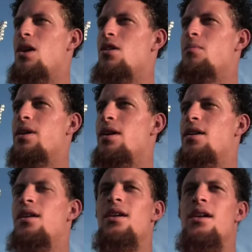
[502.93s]
You know, I want to be
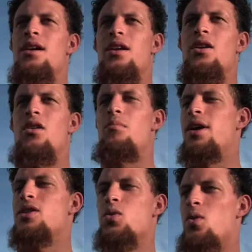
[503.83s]
a, you know, a
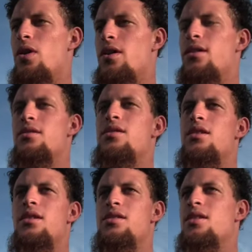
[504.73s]
mentor
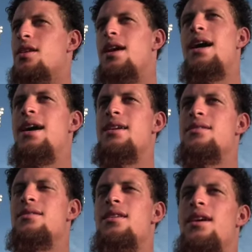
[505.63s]
to the
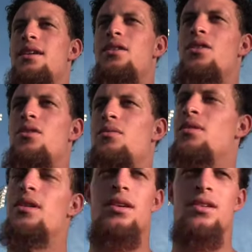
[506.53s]
guys that, you know,
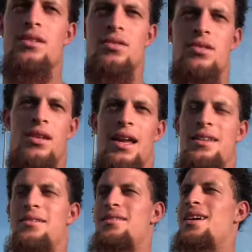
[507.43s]
just, I
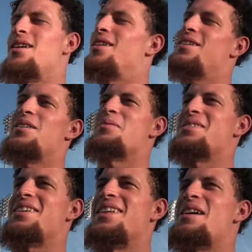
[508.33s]
don't
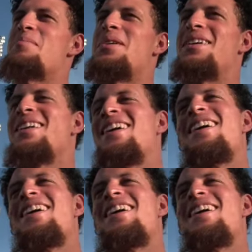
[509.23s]
want to say that, but,